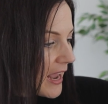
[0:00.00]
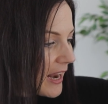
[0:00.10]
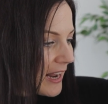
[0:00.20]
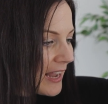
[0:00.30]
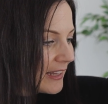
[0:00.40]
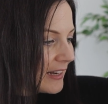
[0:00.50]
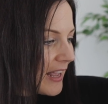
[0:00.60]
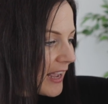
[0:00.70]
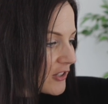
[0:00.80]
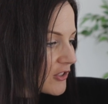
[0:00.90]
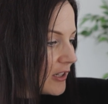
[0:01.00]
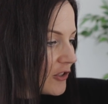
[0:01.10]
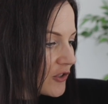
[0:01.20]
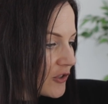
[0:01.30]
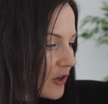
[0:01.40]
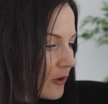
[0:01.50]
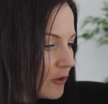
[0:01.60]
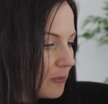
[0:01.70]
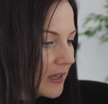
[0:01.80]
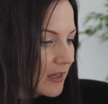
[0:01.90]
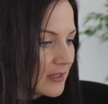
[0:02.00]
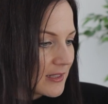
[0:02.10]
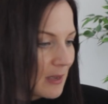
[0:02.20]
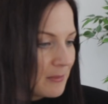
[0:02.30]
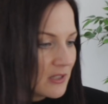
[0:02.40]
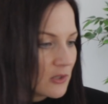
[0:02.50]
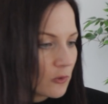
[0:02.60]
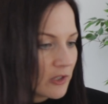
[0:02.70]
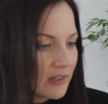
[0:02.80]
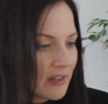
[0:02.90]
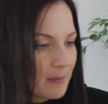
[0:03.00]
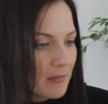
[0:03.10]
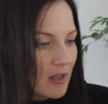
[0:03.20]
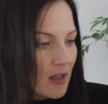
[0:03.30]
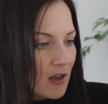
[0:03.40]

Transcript: and I can actually show you because I've been storing them